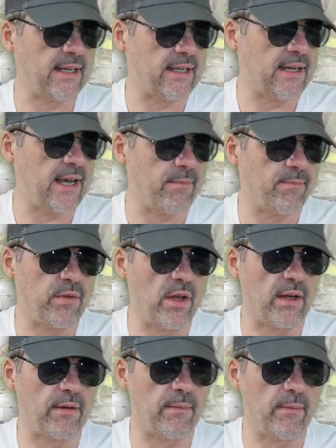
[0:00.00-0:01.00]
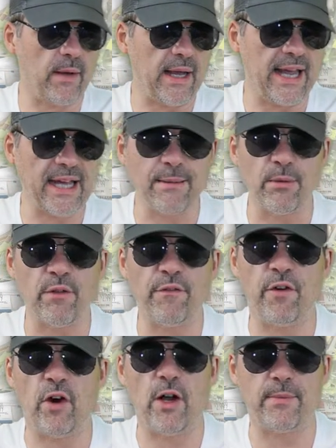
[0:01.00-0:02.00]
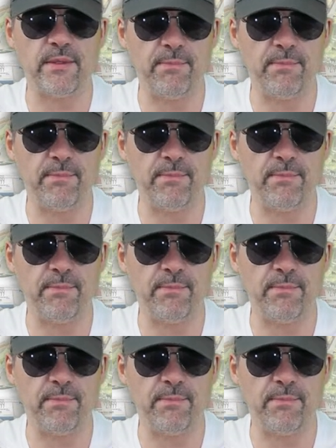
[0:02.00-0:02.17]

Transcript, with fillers: Like, yeah, uh, animal farms